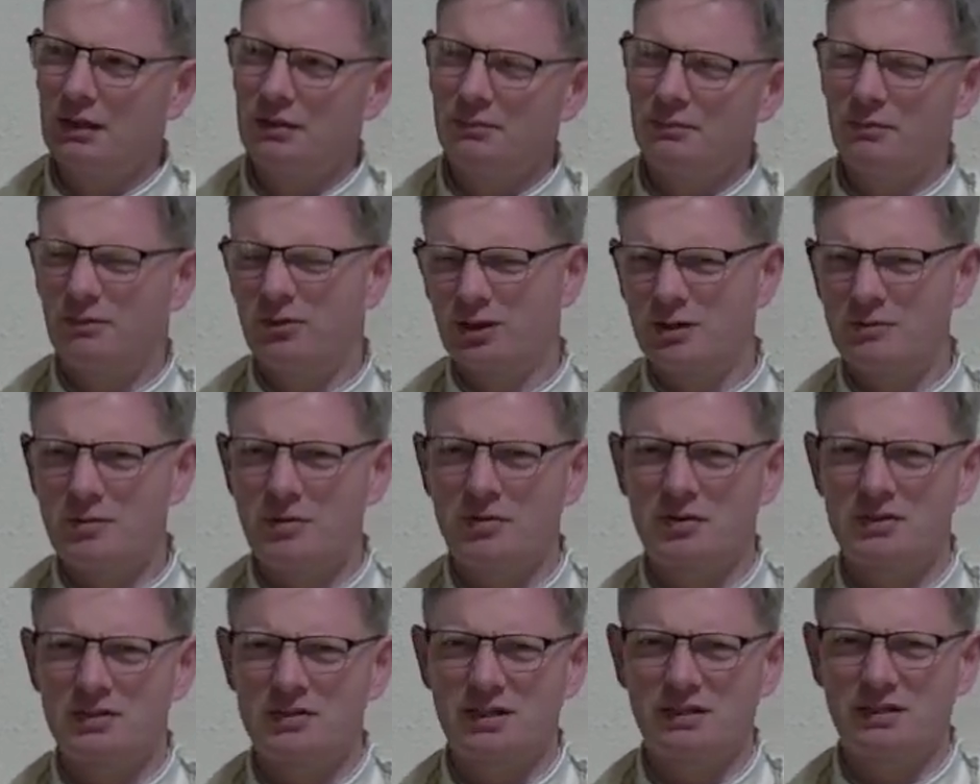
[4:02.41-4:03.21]
forgive me if I
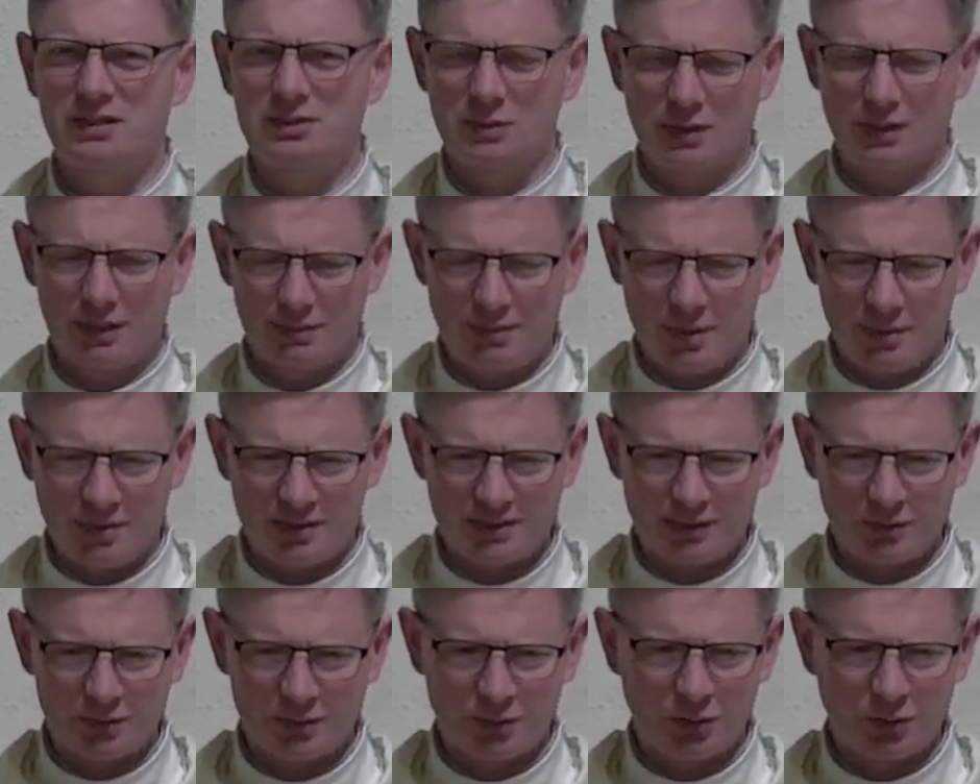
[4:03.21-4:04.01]
say it this way, maybe it
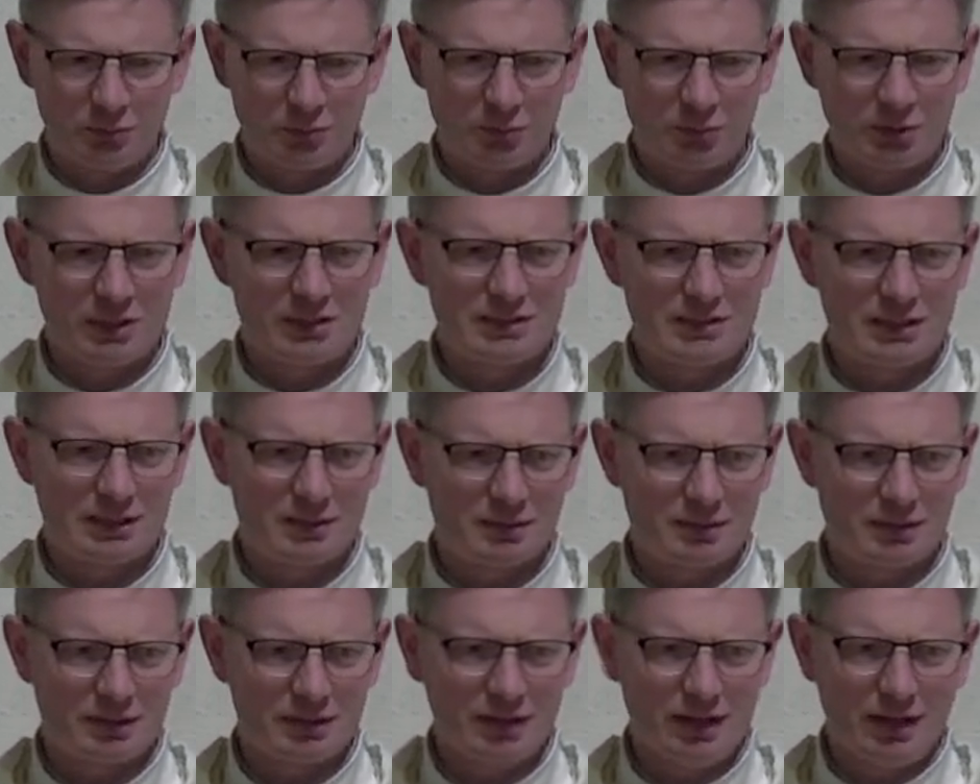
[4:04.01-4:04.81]
sounds unpriestly,
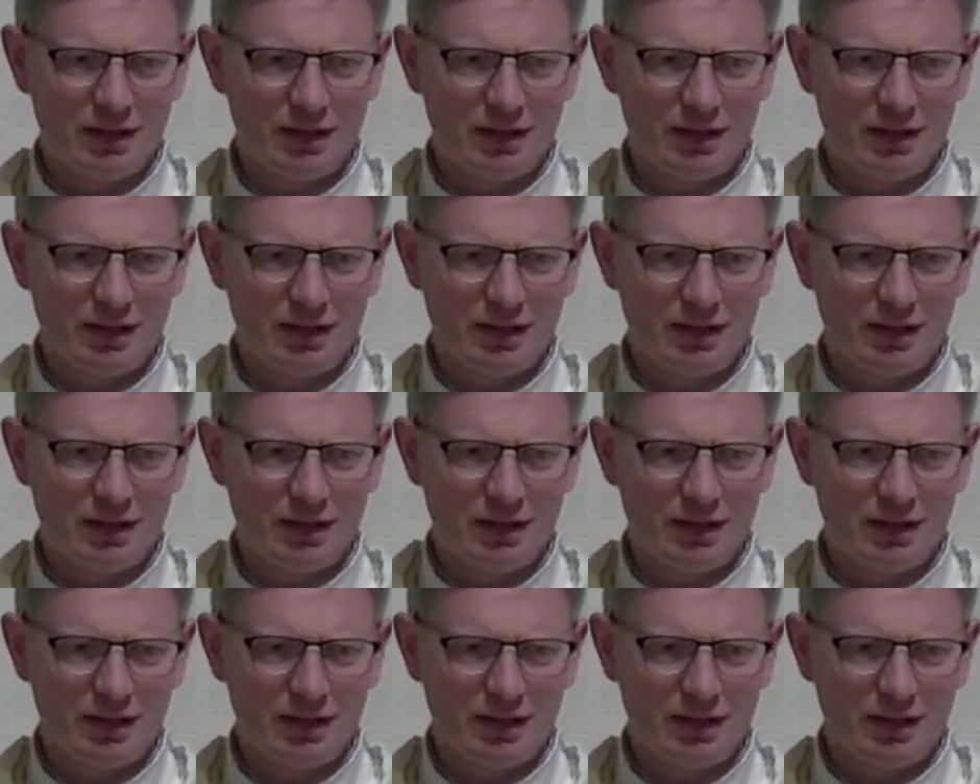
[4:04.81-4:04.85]
but